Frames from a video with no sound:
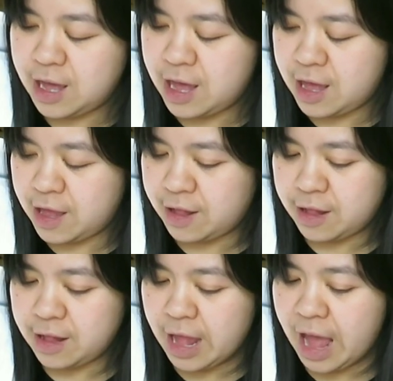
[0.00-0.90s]

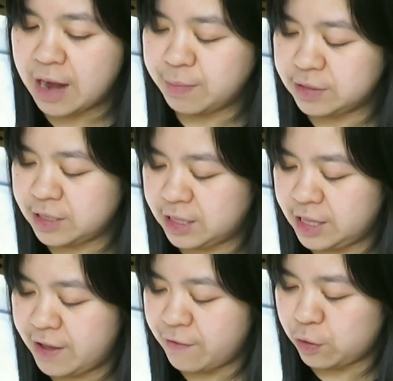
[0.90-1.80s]
And the animals that
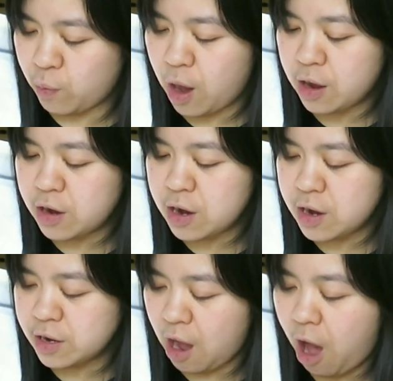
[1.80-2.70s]
live on
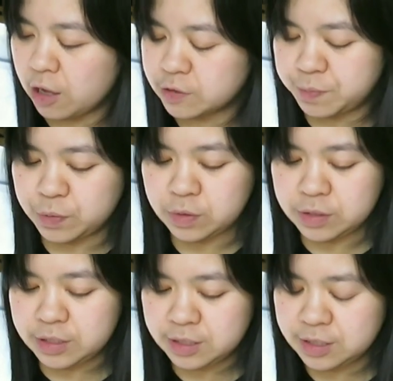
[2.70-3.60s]
water, the
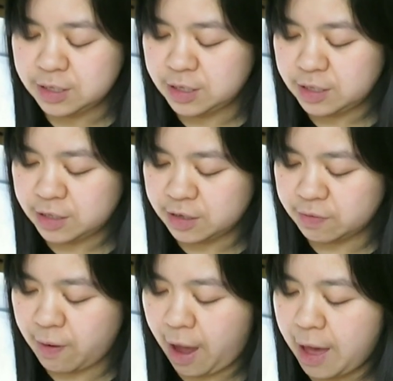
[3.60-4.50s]
octopus, the
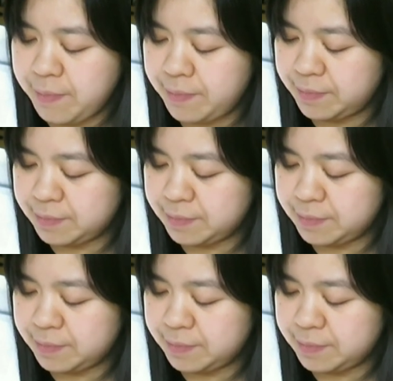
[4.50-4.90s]
crab,